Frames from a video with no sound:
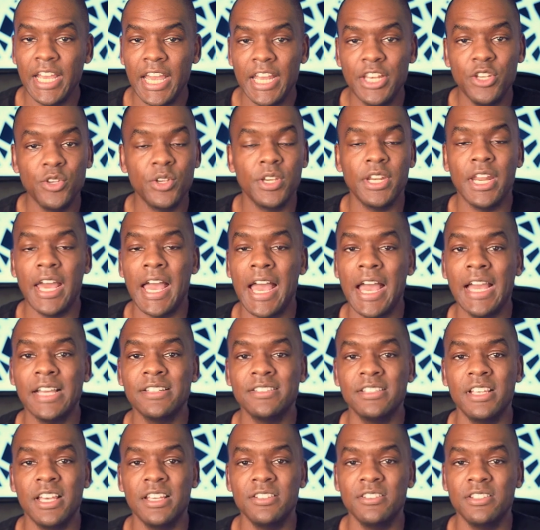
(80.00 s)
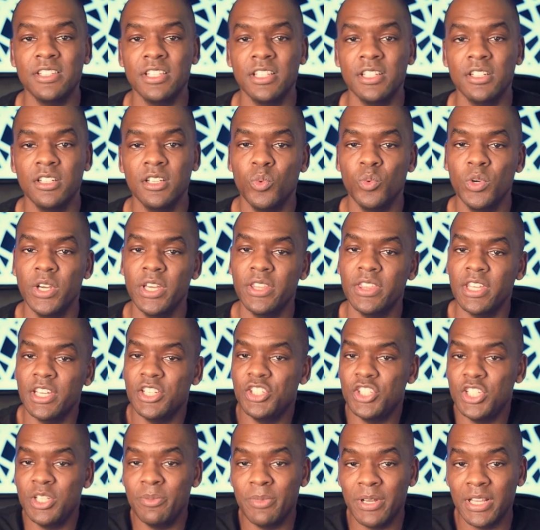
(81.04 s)
and you can access it with a
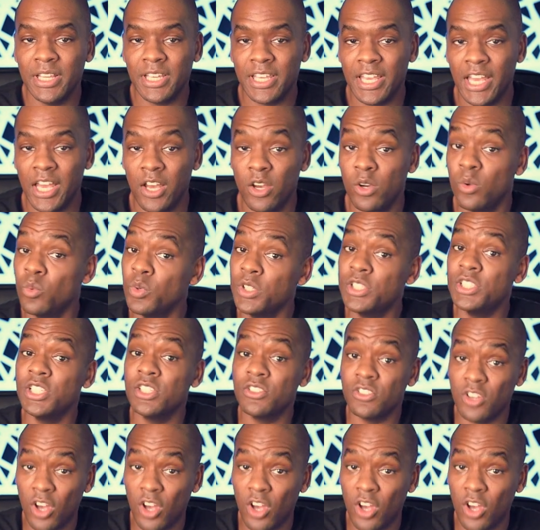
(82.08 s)
Gmail account, which is